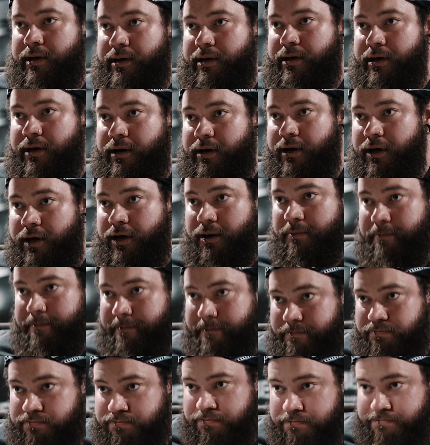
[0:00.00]
Say if
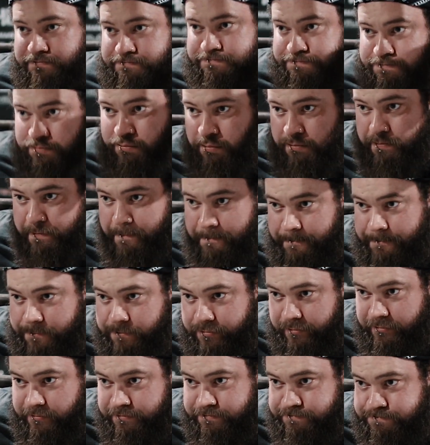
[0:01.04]
someone's
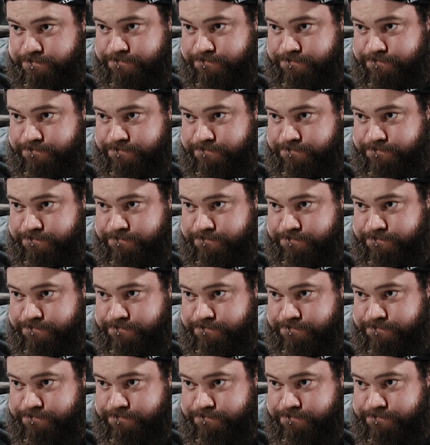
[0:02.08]
max squat